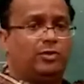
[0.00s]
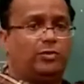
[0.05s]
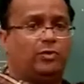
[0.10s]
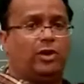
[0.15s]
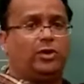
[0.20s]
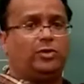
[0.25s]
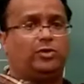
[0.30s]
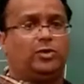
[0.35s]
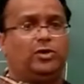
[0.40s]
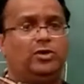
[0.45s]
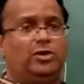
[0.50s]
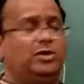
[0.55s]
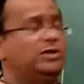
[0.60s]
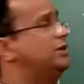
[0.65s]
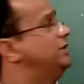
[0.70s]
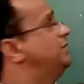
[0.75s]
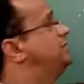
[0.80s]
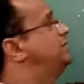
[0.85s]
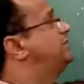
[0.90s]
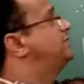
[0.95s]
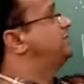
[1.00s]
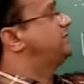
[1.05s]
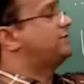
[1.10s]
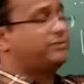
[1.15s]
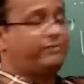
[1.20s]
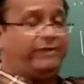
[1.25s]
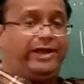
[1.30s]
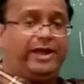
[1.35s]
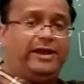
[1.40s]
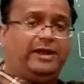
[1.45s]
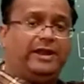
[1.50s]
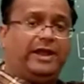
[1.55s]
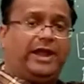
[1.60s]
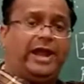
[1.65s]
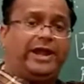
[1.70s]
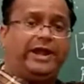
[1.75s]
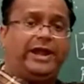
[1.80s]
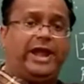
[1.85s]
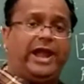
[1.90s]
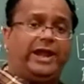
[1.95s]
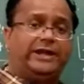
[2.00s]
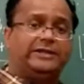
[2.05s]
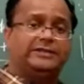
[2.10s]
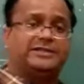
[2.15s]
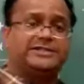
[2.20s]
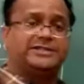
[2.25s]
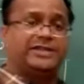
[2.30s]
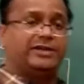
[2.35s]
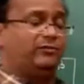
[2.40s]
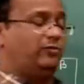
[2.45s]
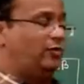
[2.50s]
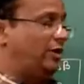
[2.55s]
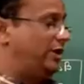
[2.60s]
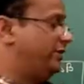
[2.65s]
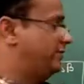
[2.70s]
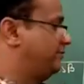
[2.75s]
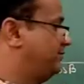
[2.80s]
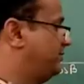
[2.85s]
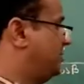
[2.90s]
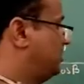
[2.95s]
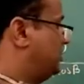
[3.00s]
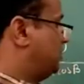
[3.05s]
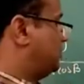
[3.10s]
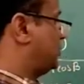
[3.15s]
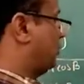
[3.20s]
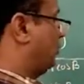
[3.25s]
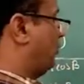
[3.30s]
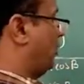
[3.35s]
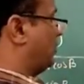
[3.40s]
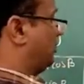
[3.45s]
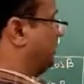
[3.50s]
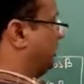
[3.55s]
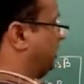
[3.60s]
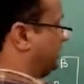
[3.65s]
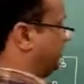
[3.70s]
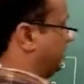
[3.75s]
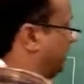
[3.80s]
want to square and add the same one. So what we get